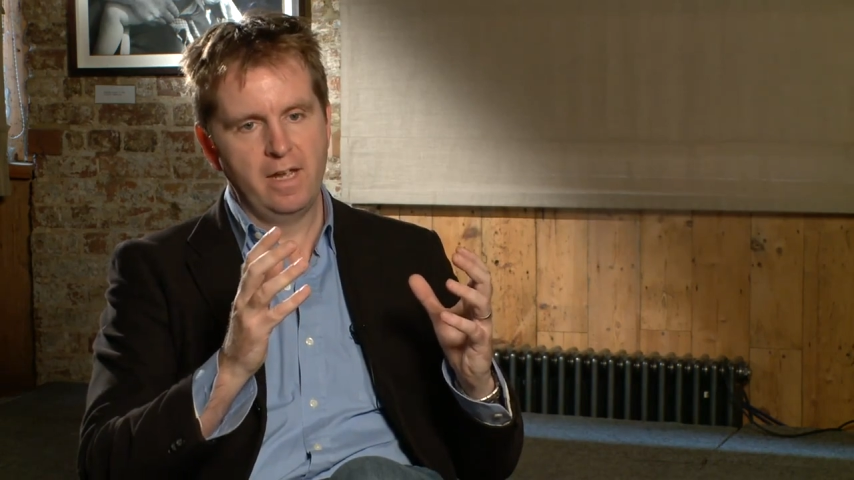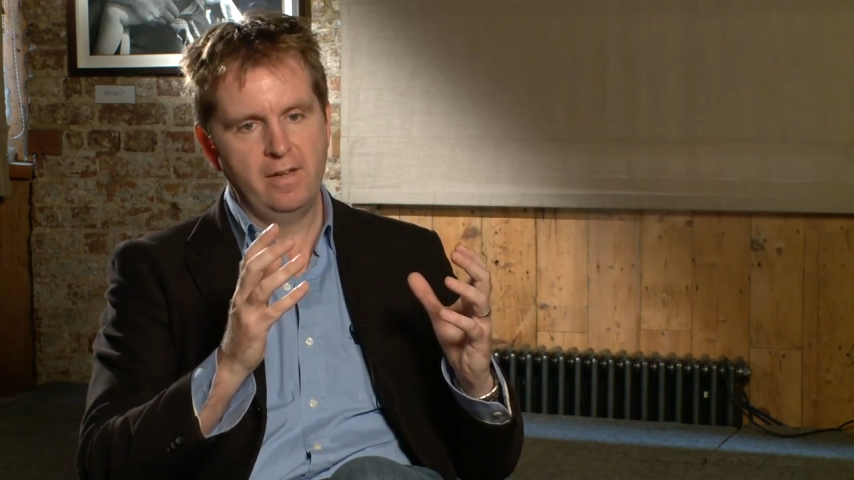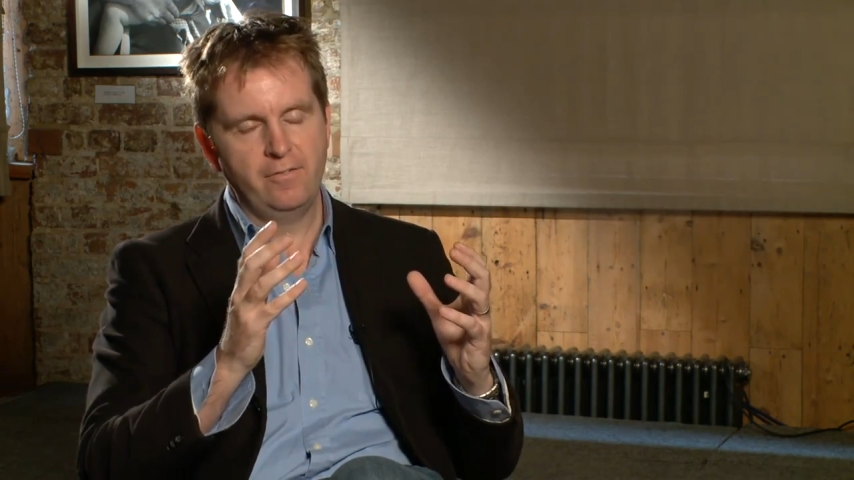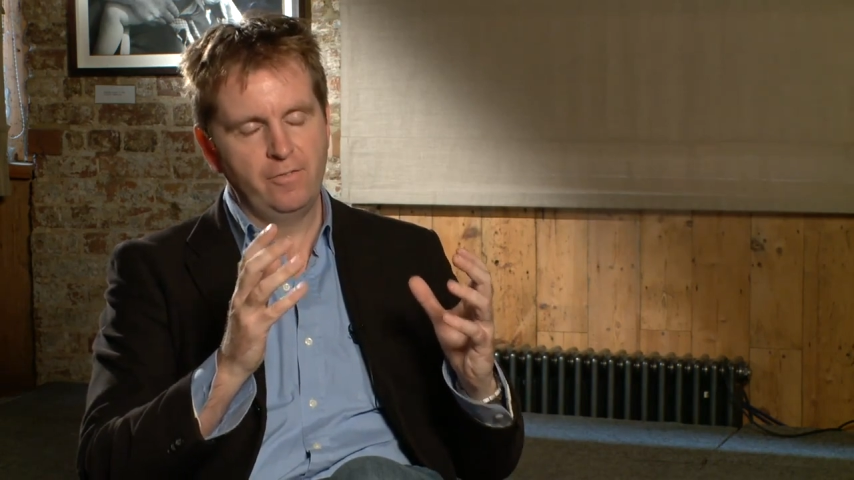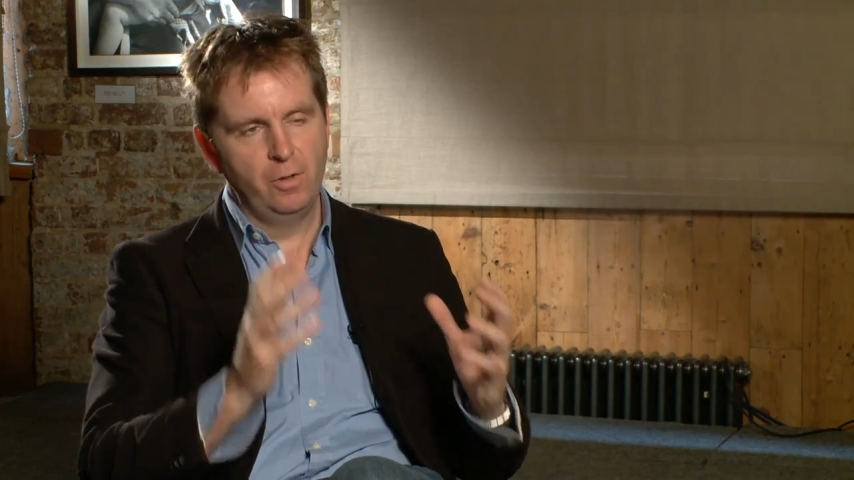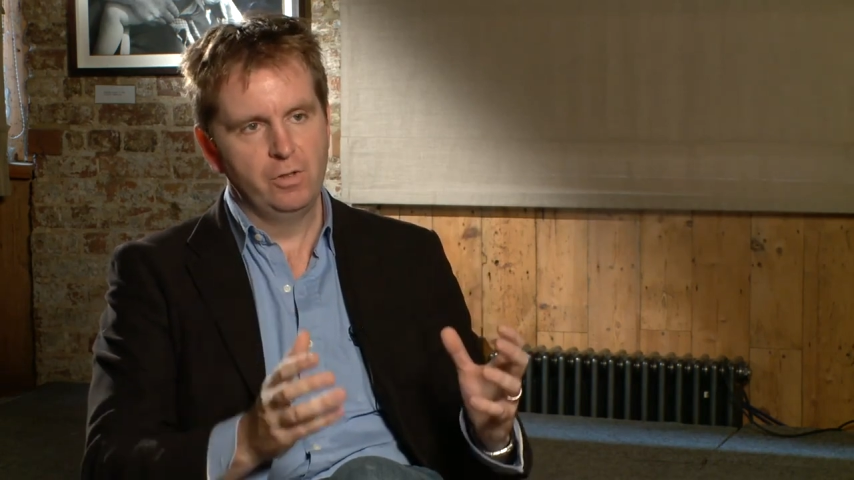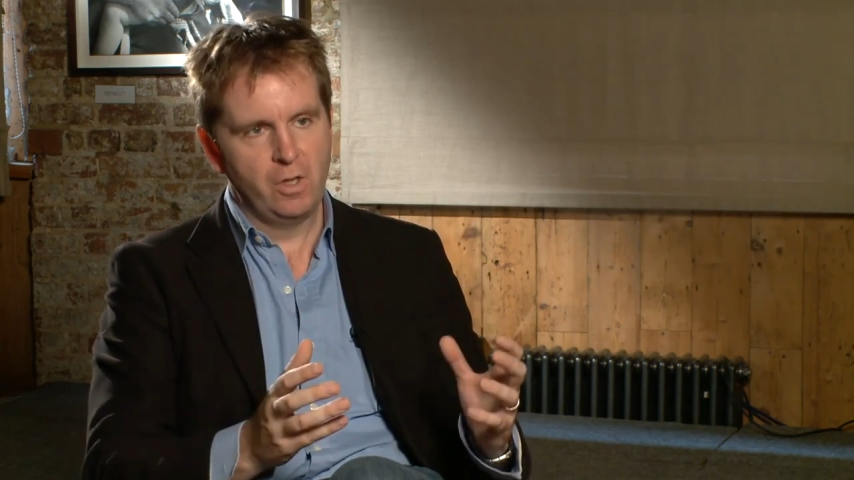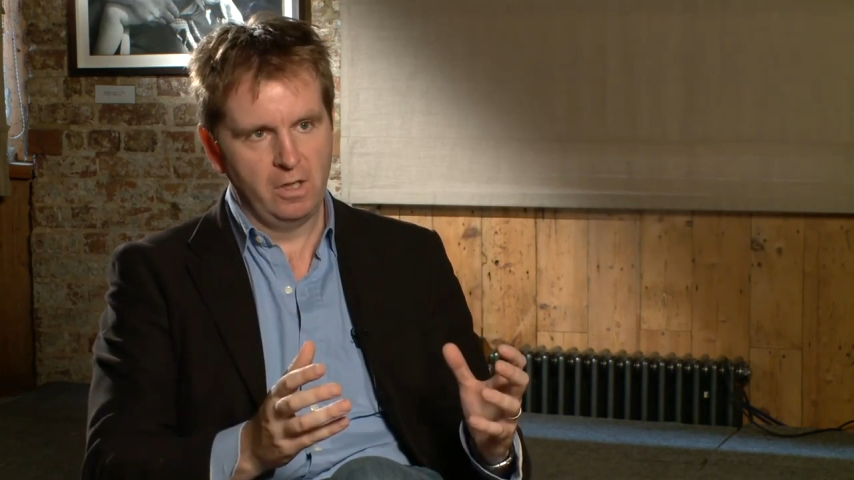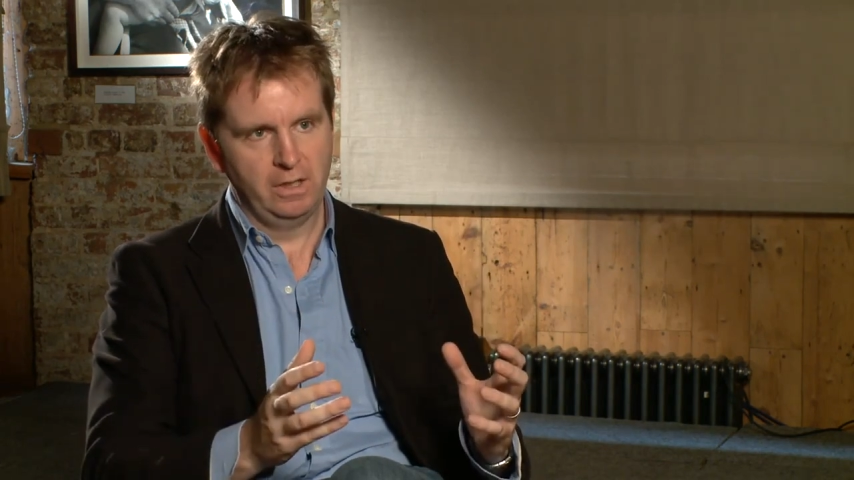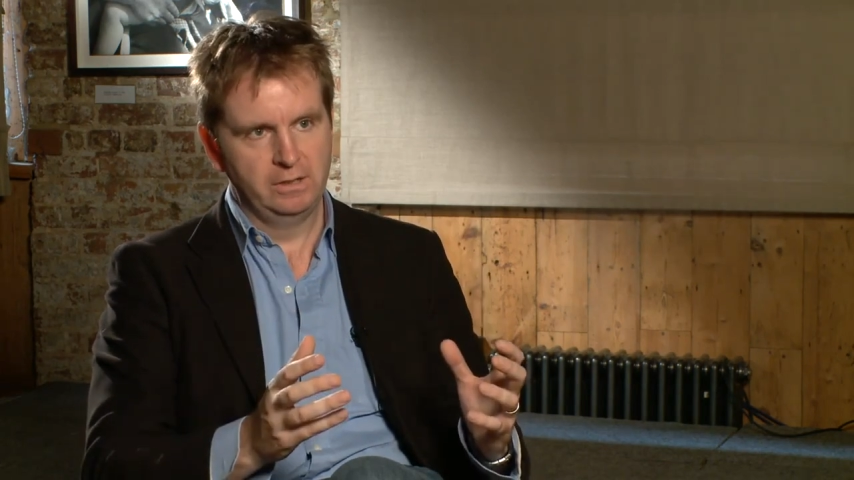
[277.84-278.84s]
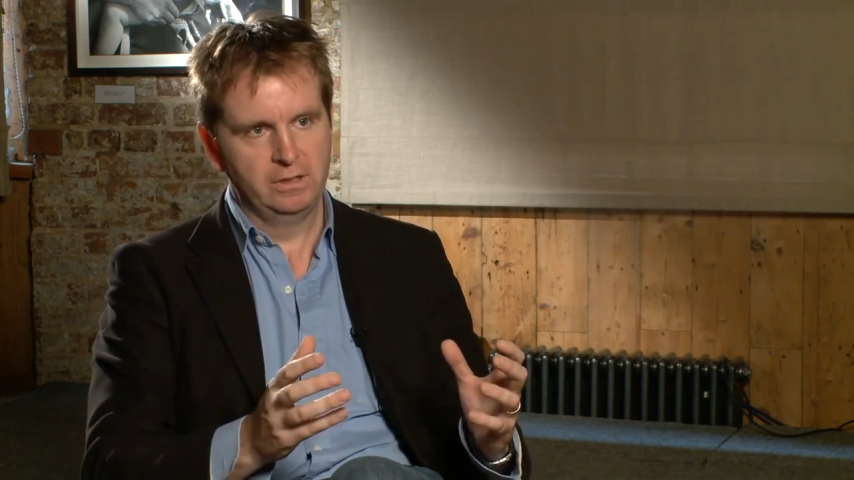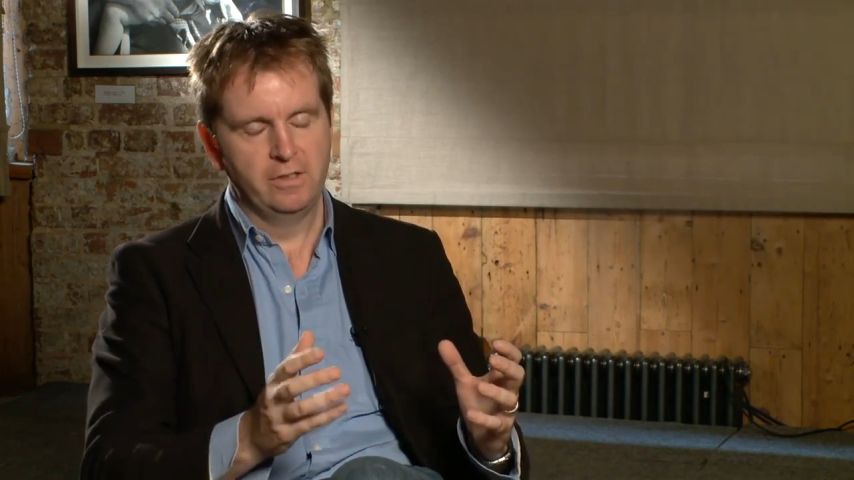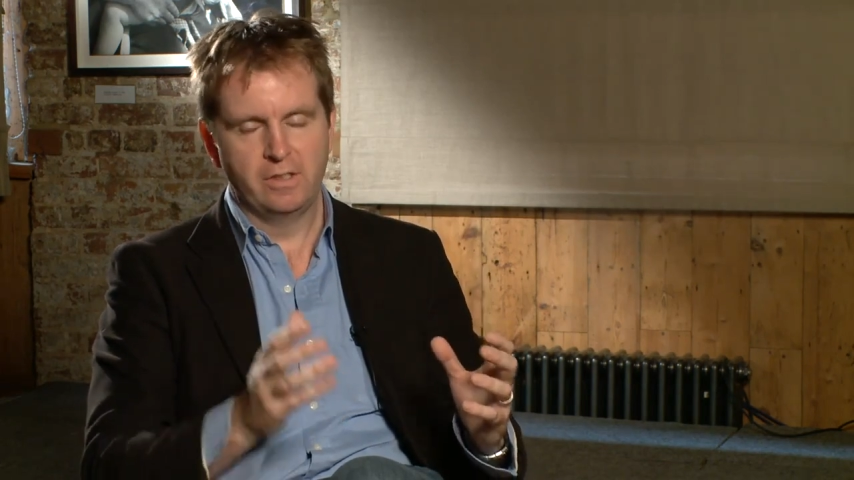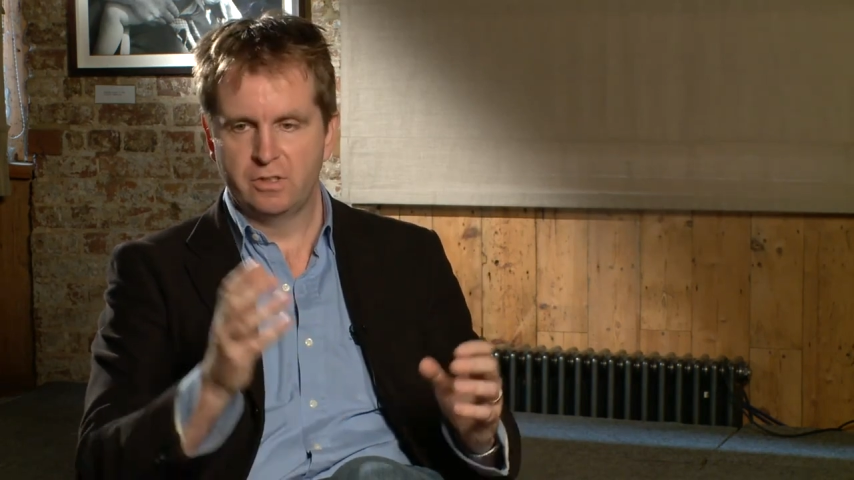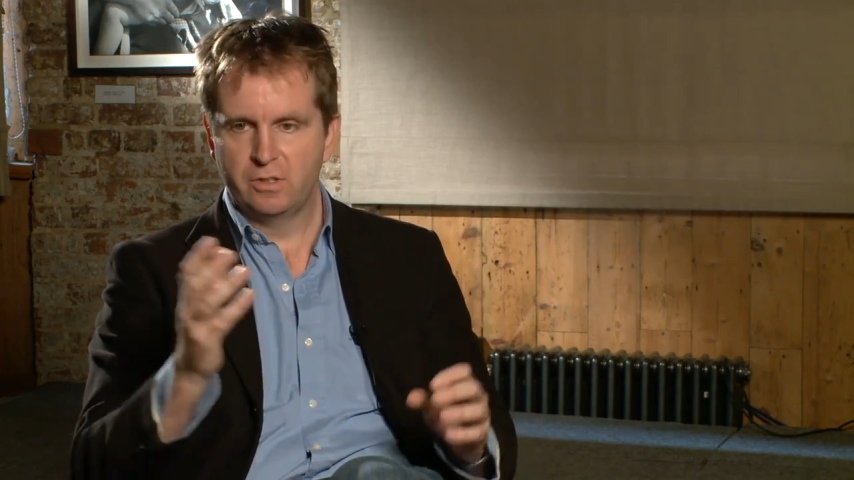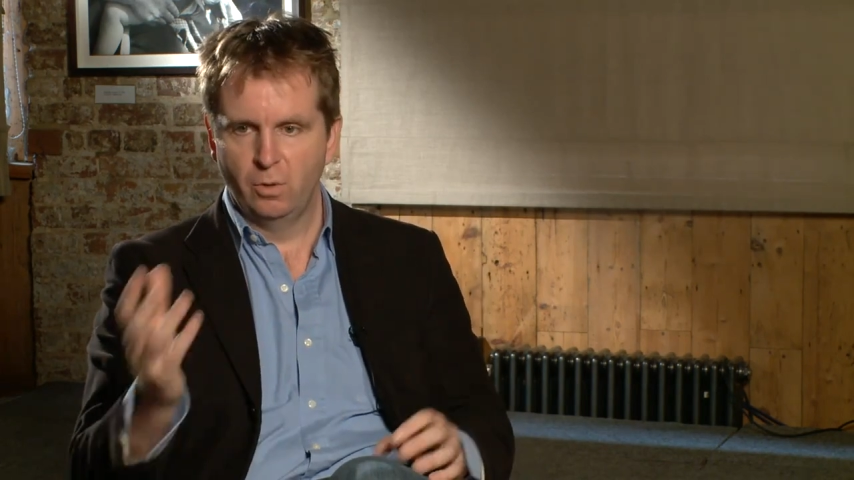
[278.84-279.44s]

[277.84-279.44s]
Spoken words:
in full knowledge that